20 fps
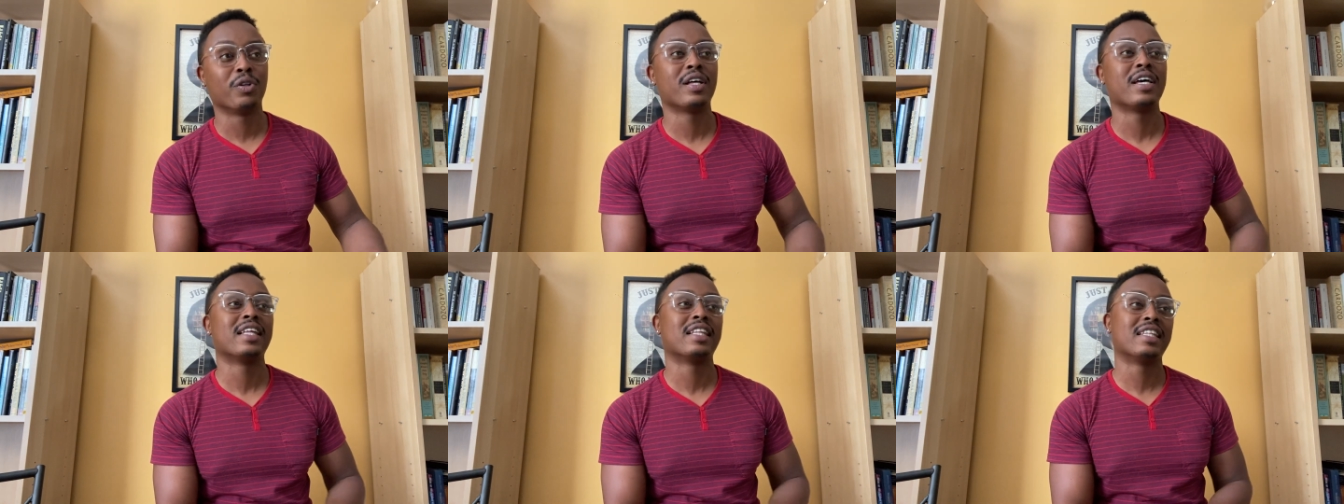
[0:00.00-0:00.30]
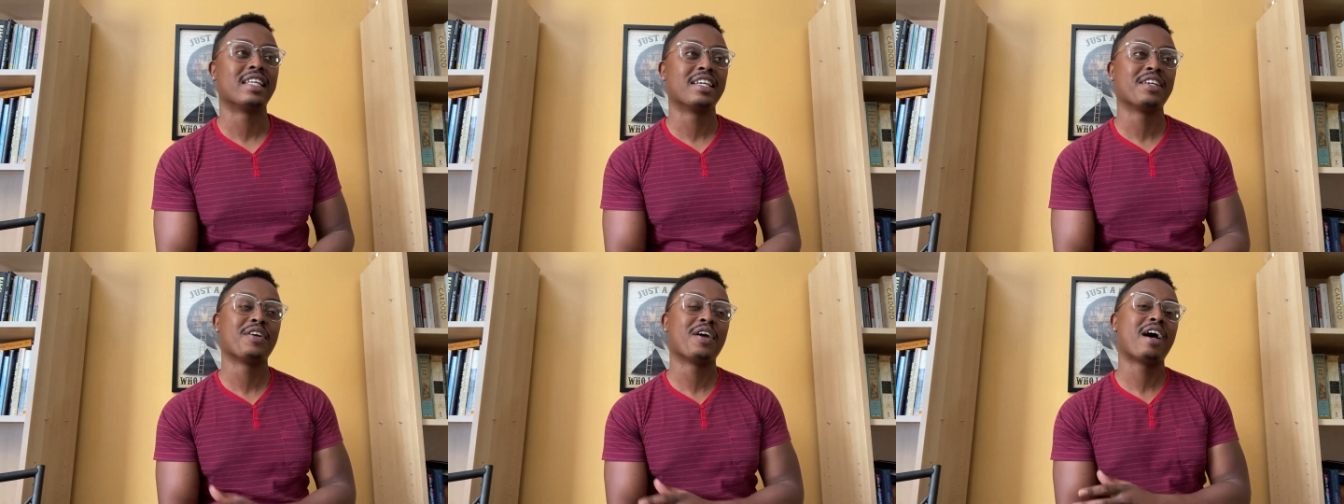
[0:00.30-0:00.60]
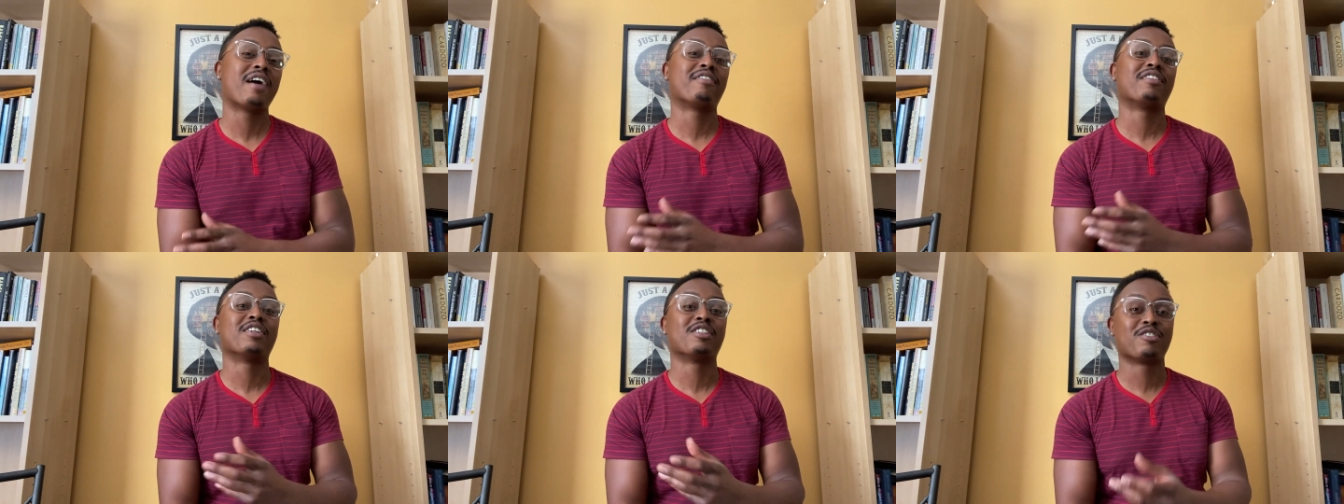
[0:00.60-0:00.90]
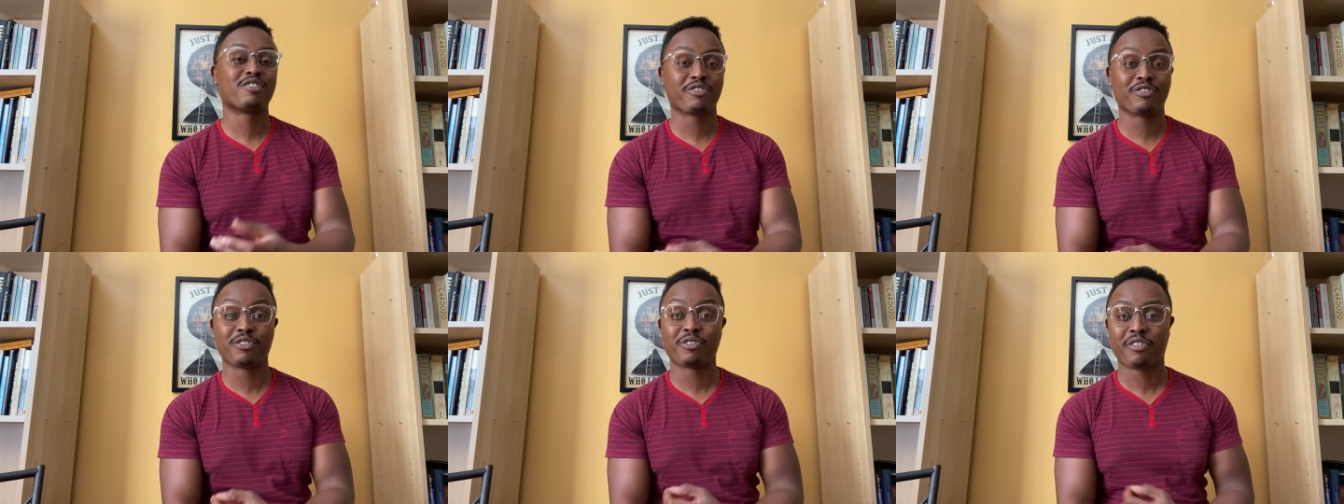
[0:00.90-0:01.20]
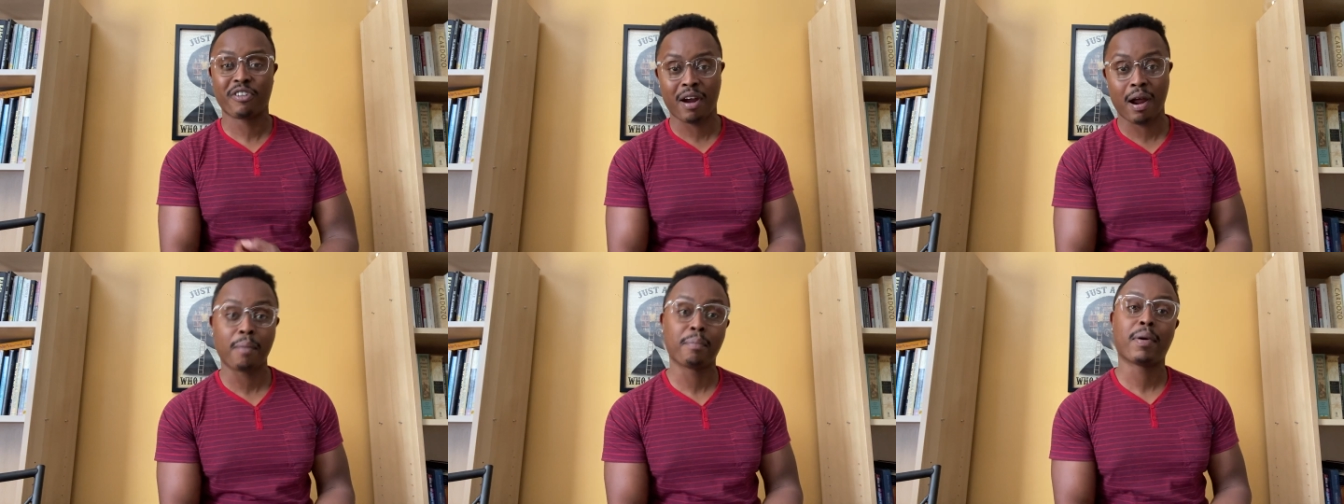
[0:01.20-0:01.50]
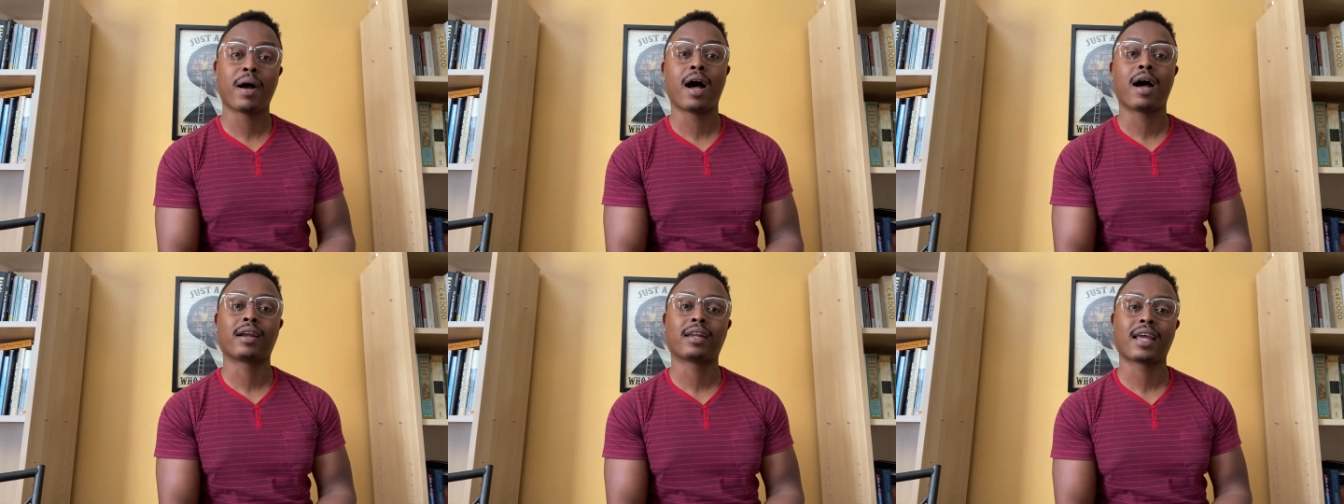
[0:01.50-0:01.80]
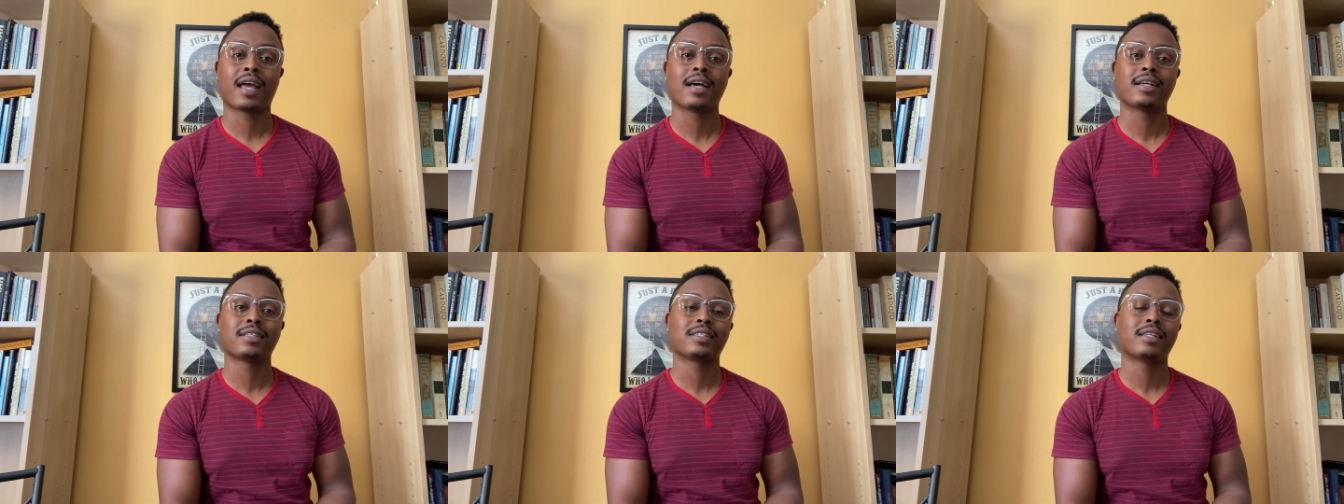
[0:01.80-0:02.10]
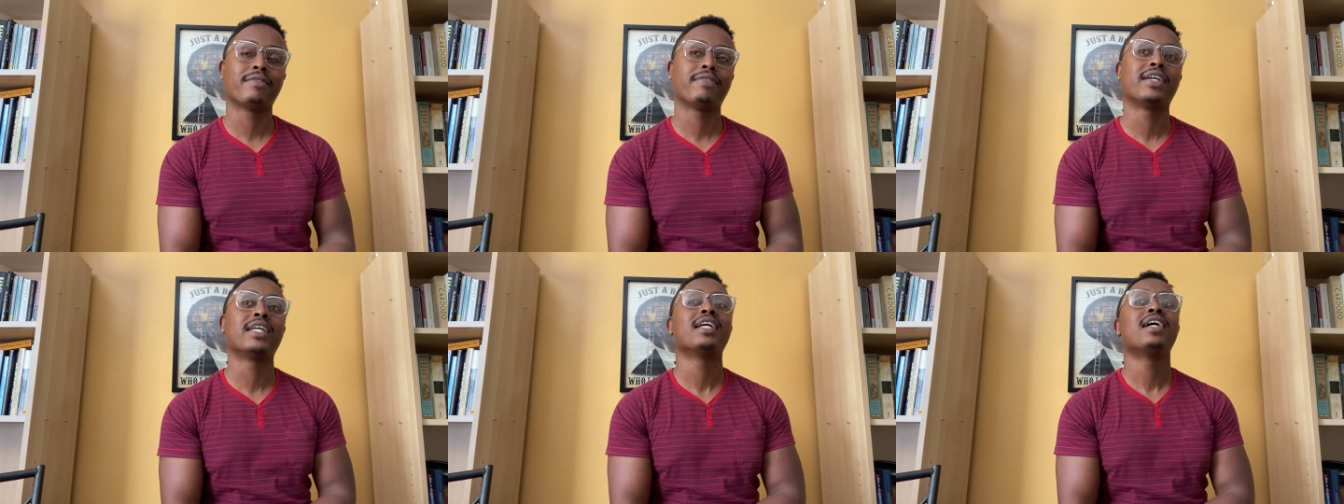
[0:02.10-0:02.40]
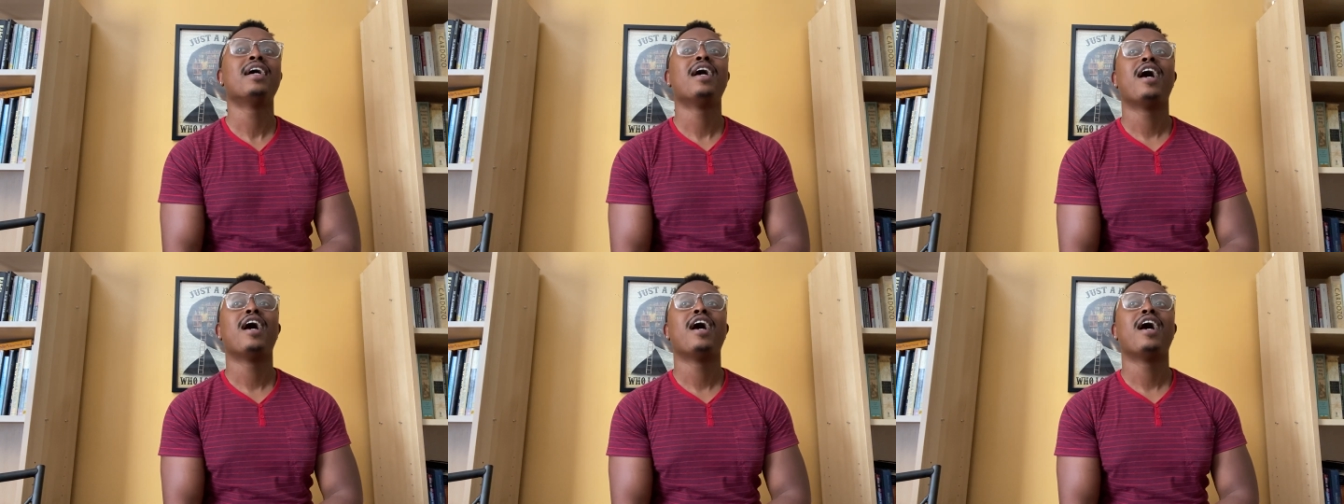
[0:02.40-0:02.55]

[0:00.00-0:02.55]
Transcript: and then you have the true crime podcast of it.